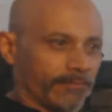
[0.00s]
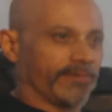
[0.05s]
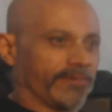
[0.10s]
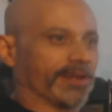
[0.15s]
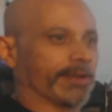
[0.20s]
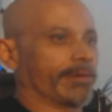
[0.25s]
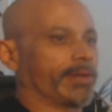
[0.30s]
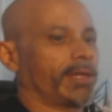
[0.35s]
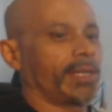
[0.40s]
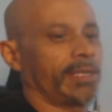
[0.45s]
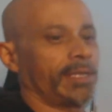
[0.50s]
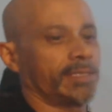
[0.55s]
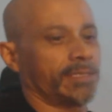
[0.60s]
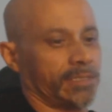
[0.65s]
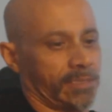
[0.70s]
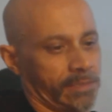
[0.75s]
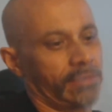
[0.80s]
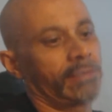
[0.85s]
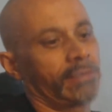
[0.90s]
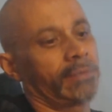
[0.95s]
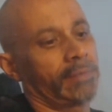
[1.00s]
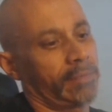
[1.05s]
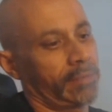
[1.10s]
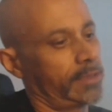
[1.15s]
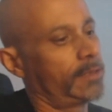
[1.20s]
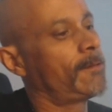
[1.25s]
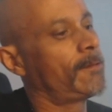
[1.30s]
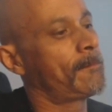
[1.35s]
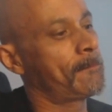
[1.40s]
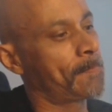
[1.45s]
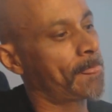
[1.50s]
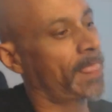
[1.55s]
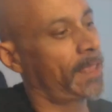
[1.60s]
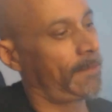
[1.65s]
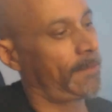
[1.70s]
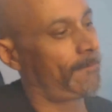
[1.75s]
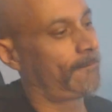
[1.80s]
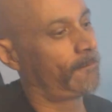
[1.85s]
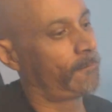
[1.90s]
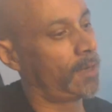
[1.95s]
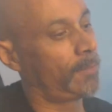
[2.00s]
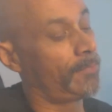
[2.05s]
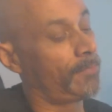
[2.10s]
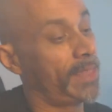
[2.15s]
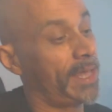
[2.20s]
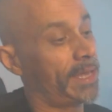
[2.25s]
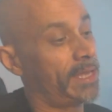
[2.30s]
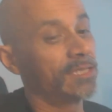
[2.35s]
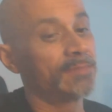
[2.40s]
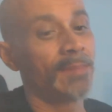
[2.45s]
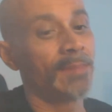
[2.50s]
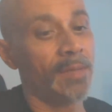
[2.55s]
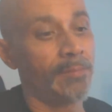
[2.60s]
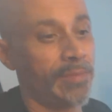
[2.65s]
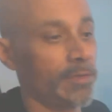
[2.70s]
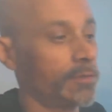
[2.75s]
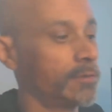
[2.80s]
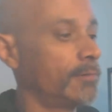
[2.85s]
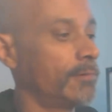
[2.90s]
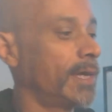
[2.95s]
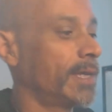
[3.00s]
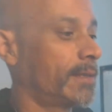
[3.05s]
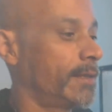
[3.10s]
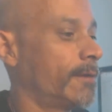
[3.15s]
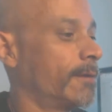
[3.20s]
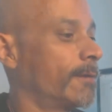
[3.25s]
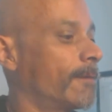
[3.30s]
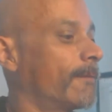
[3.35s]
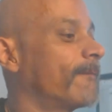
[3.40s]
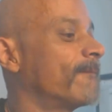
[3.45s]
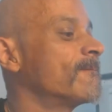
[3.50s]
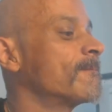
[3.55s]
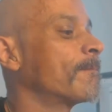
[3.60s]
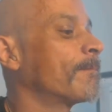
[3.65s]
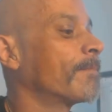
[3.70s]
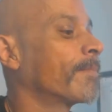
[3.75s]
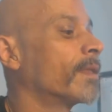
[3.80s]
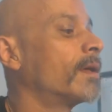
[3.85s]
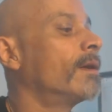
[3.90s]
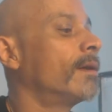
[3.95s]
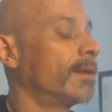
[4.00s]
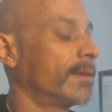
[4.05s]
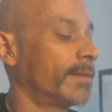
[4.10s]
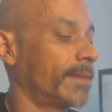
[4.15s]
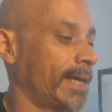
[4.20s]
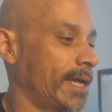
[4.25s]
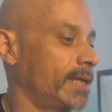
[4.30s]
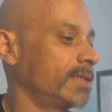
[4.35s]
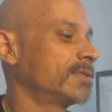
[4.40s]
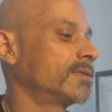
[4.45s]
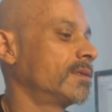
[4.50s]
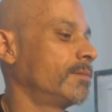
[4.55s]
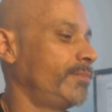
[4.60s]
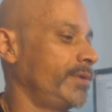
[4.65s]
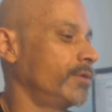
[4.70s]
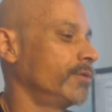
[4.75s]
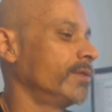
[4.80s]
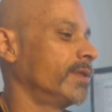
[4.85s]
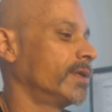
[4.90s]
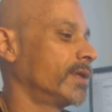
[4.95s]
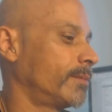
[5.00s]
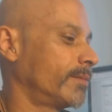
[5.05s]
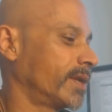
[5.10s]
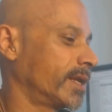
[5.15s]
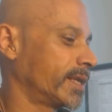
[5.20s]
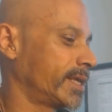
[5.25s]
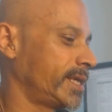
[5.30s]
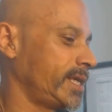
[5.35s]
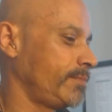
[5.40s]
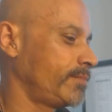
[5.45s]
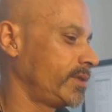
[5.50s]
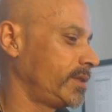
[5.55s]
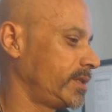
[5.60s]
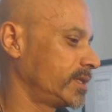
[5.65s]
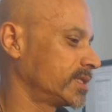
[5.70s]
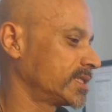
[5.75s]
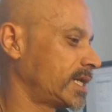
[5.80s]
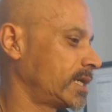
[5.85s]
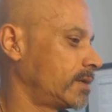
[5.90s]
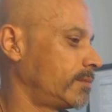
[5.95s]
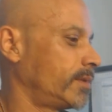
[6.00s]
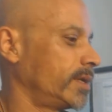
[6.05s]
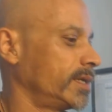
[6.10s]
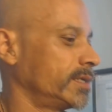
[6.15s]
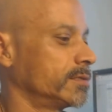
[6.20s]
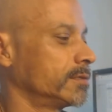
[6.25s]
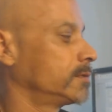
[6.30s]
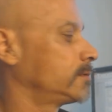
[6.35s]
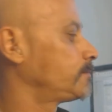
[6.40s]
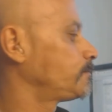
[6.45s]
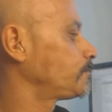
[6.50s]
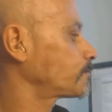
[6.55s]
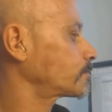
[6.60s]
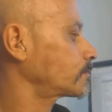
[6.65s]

Very nice. Well, that is my build right there. That is the build that I'm going to keep in this atomizer.